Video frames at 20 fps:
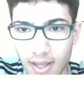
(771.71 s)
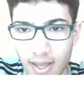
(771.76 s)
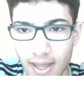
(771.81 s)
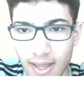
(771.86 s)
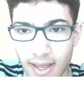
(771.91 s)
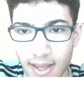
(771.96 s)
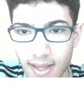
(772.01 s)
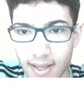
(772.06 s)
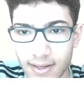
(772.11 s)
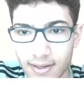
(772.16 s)

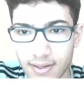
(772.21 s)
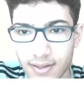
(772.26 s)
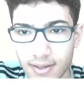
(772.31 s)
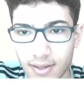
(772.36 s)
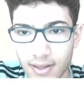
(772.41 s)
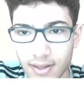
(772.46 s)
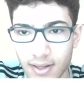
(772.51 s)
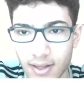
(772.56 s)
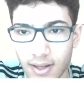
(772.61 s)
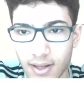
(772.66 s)
And
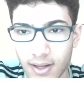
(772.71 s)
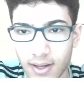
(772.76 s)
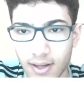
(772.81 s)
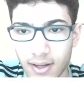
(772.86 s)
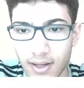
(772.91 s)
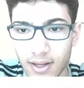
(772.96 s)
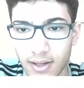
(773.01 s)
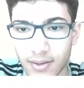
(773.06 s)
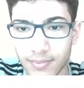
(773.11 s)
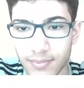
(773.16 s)

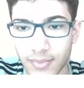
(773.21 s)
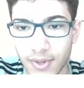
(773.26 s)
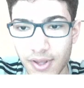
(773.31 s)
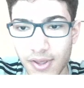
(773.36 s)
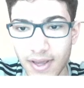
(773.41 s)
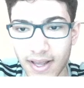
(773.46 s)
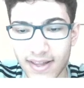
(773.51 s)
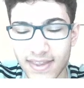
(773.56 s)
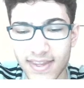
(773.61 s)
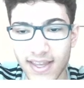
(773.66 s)

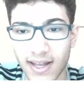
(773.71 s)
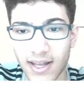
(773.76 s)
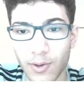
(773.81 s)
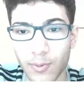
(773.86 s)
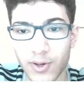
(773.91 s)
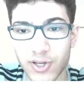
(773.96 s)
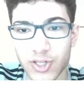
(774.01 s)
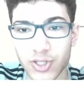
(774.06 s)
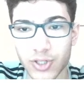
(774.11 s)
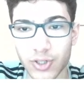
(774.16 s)
you can tell it
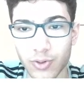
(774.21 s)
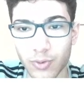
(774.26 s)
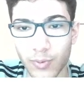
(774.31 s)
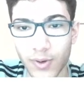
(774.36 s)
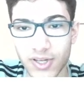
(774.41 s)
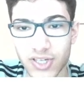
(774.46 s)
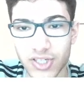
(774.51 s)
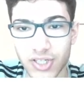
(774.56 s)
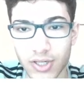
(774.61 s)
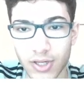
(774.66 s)

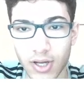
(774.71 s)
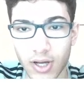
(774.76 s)
which